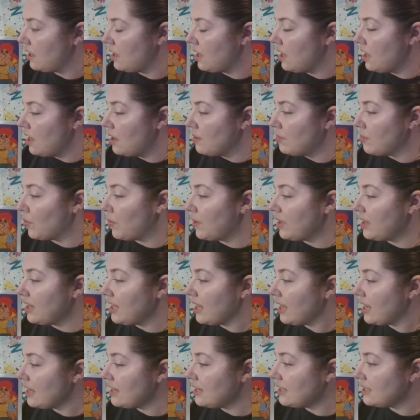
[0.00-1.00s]
But when the
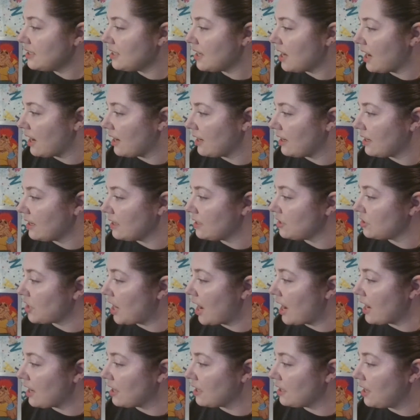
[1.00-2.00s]
hen died,
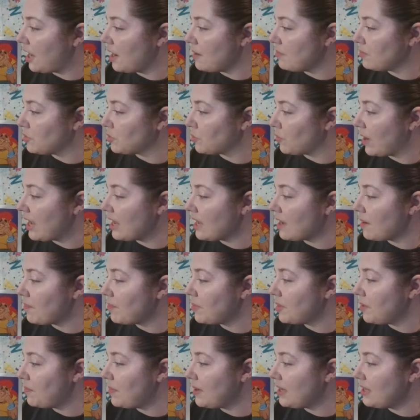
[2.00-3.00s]
Jack climbed way up
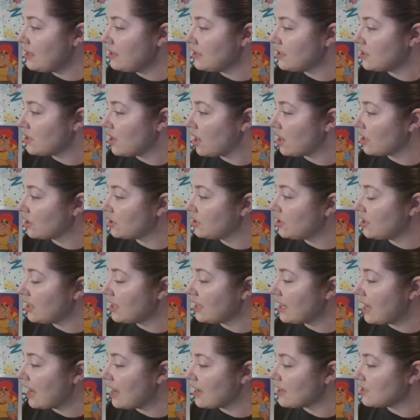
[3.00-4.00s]
the beanstalk to the
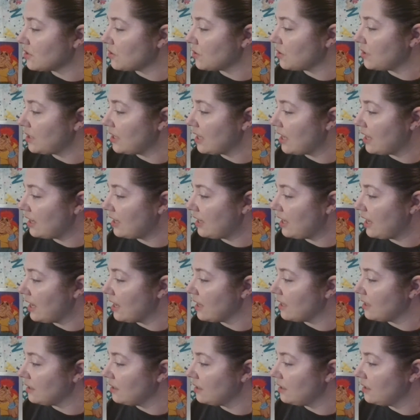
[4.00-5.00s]
castle yet
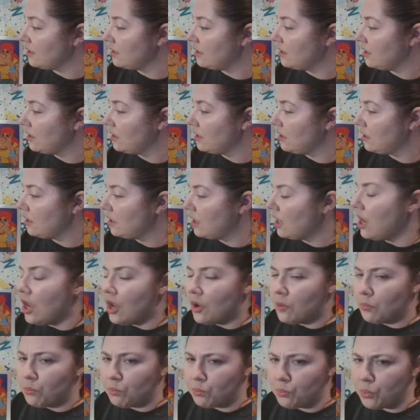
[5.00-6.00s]
again.
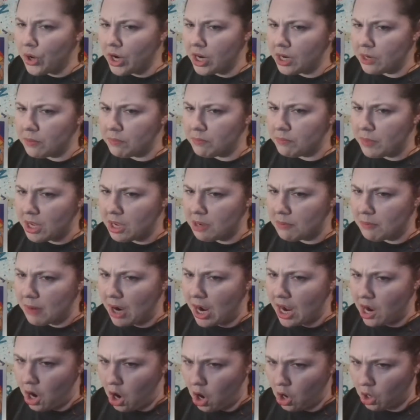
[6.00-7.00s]
"Bring me my
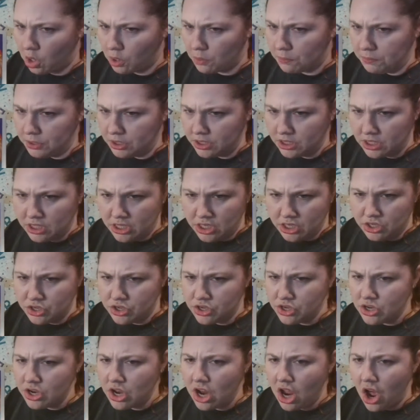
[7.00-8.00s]
harp,
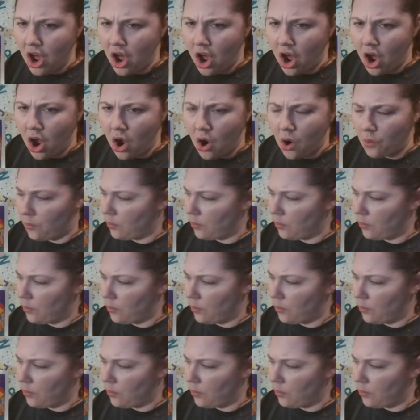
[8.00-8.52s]
now!"